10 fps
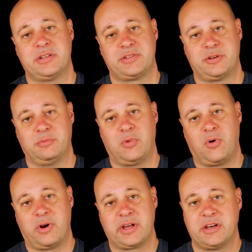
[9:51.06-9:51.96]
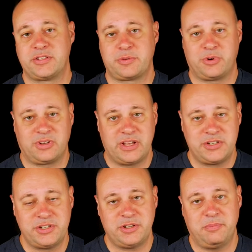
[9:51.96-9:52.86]
system or a customer
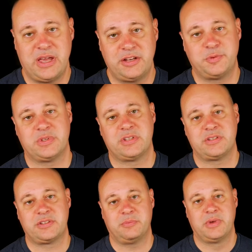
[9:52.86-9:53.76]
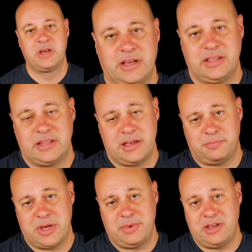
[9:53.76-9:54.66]
relationship management system. And
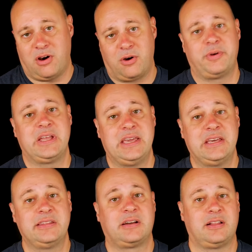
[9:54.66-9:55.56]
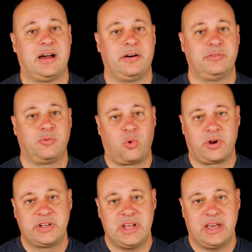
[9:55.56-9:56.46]
that may be already in the cloud.
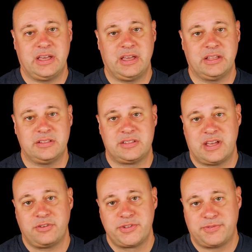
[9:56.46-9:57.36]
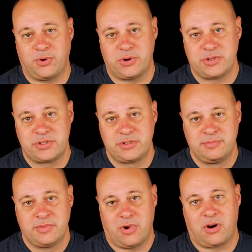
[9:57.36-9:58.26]
Workday and Salesforce
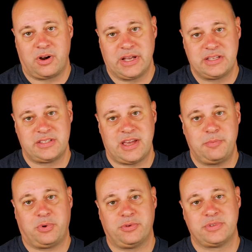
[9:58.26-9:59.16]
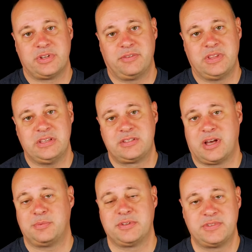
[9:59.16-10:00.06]
are examples of these
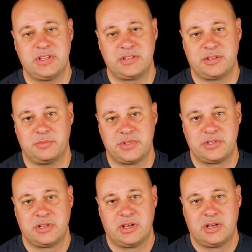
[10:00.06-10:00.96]
types of systems.